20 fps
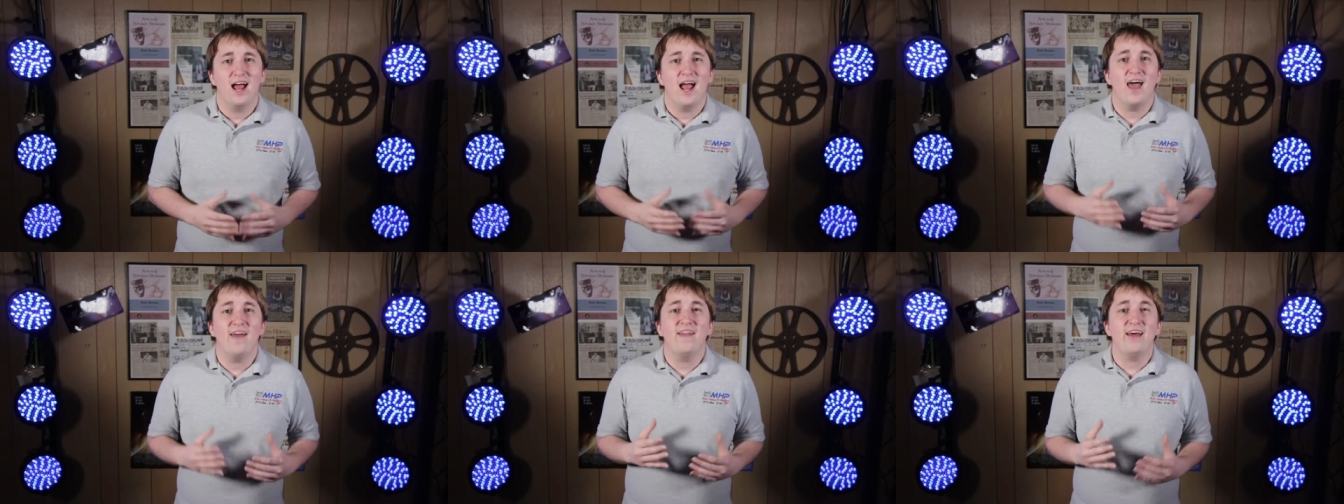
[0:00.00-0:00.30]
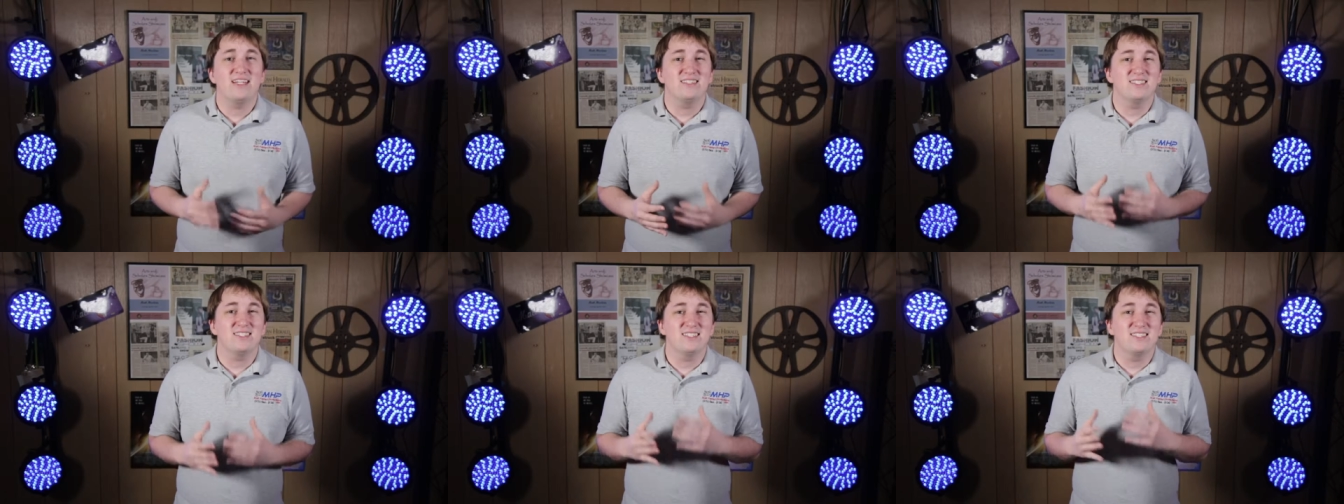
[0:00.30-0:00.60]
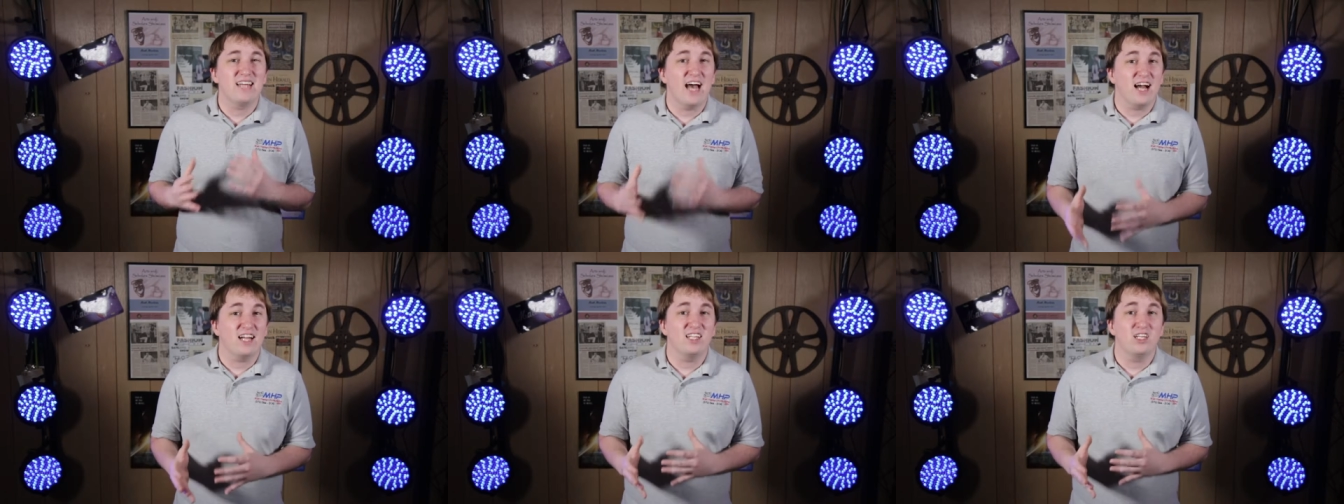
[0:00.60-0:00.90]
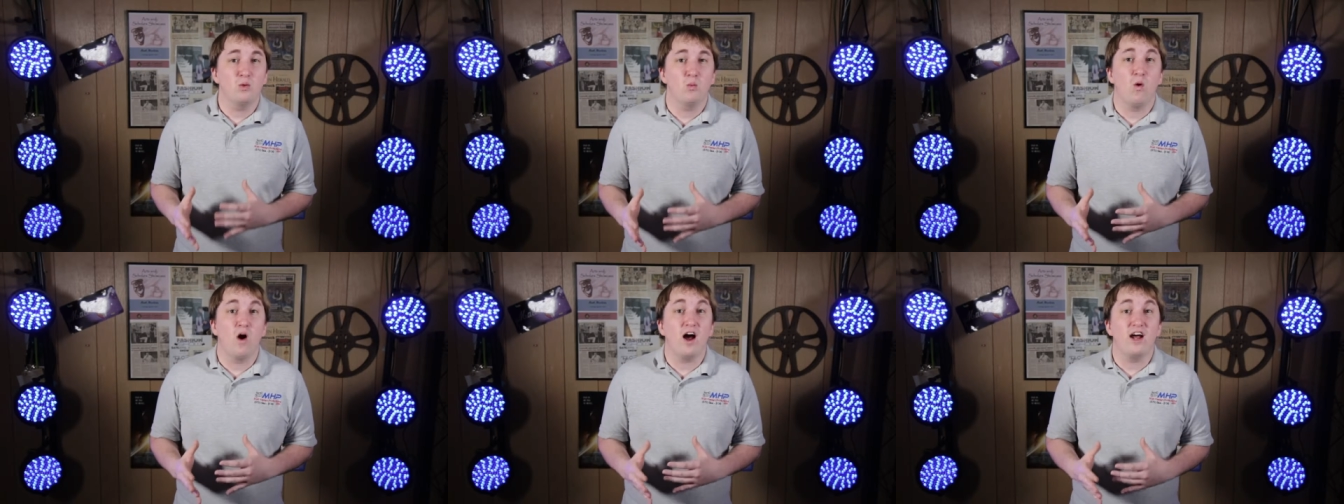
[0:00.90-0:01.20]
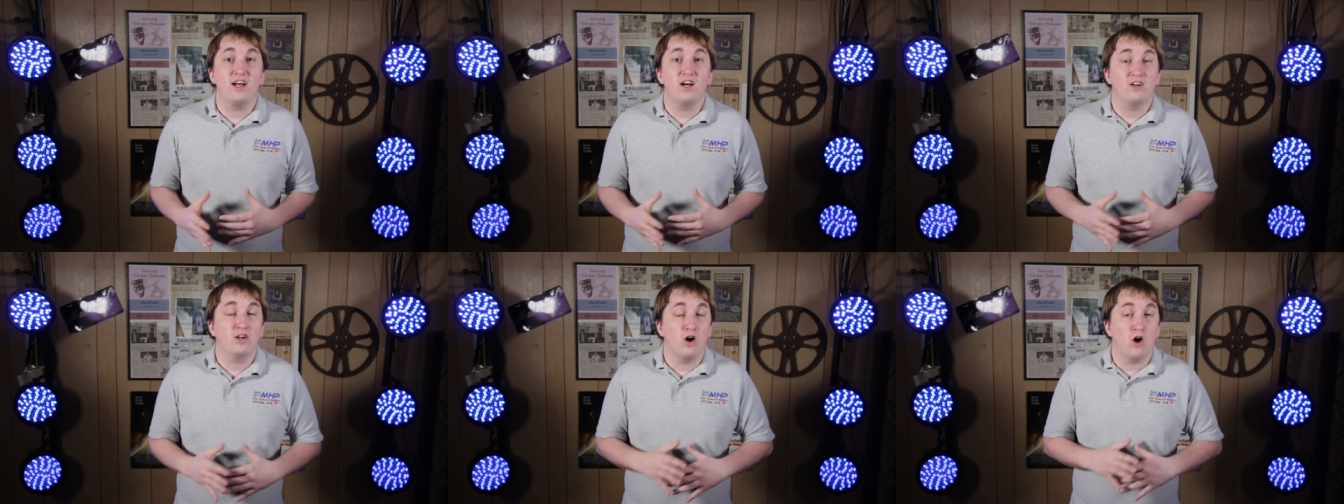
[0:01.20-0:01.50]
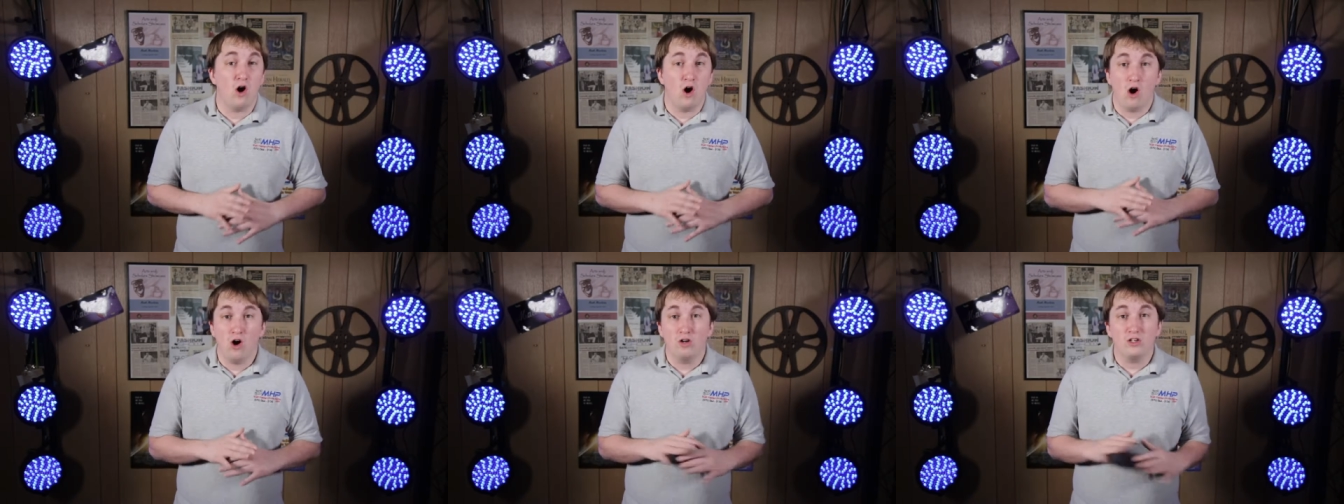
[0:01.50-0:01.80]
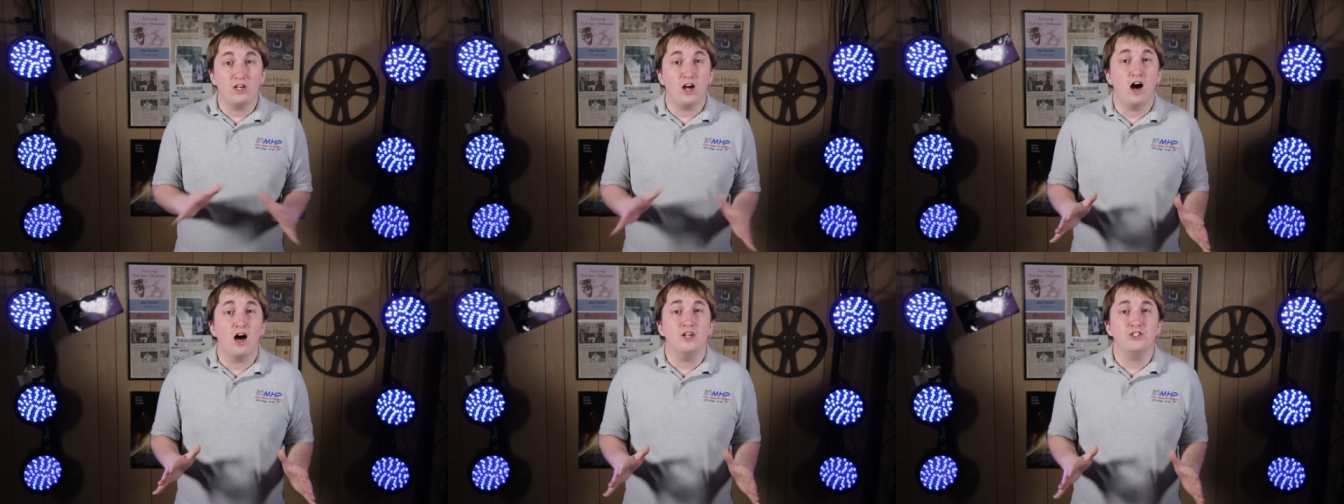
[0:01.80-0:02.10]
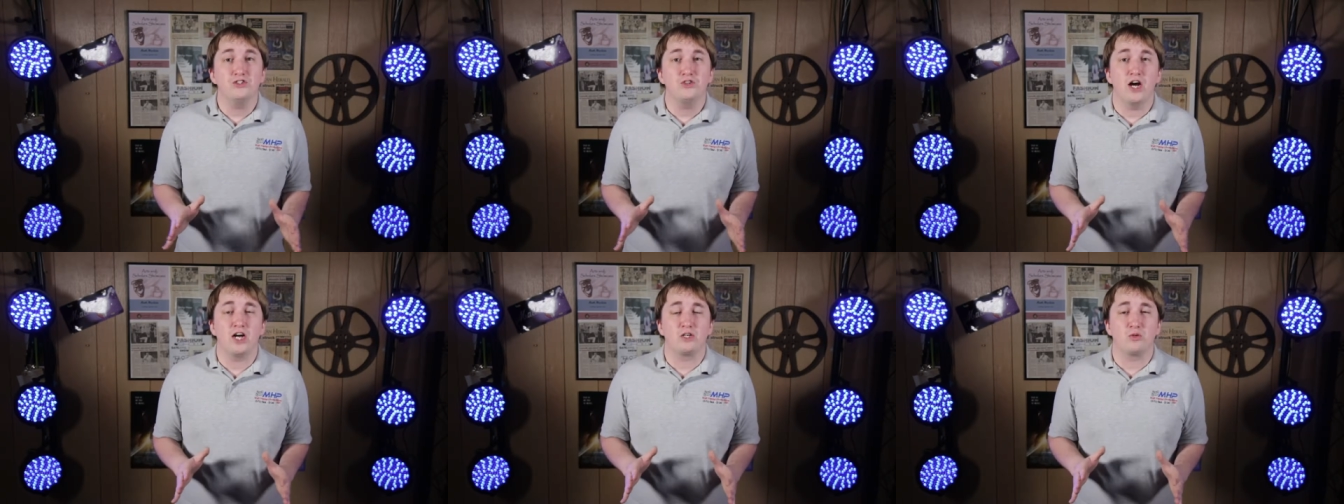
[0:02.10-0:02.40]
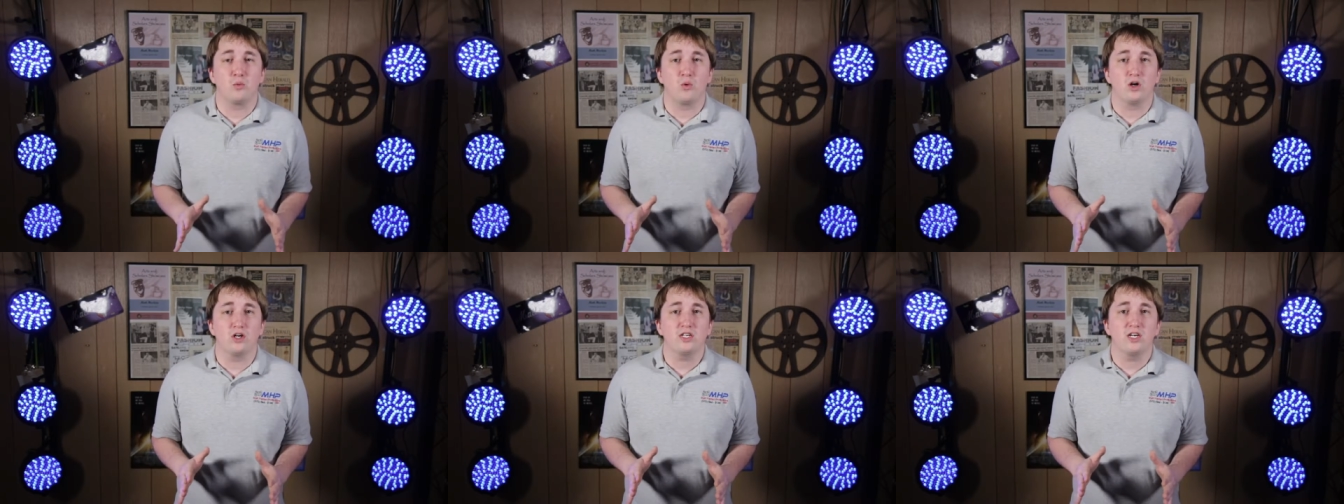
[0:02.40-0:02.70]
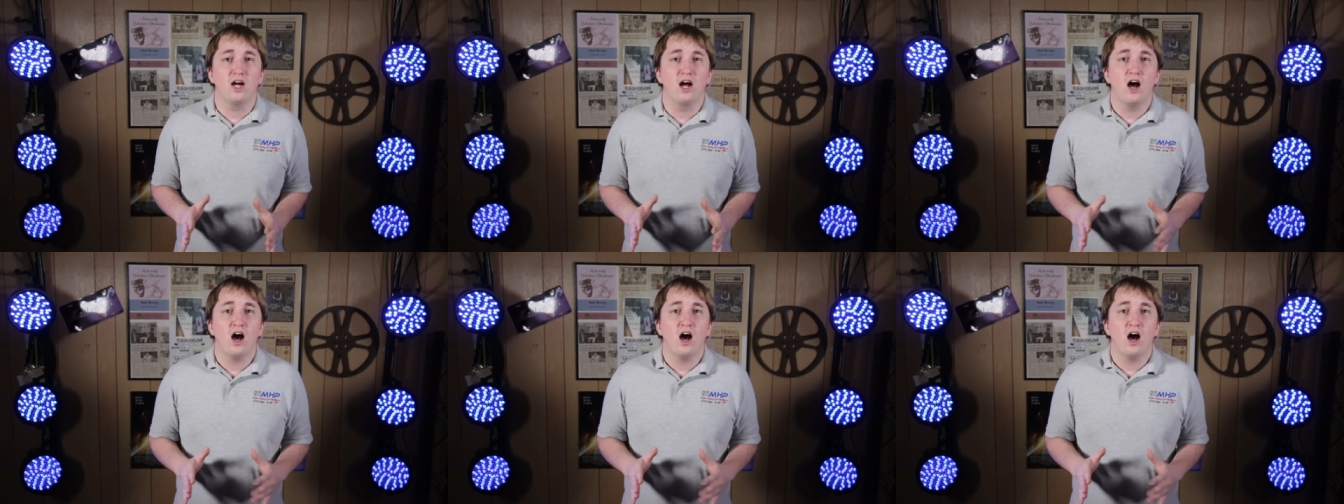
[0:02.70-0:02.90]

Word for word: And that's exactly why on all contract work,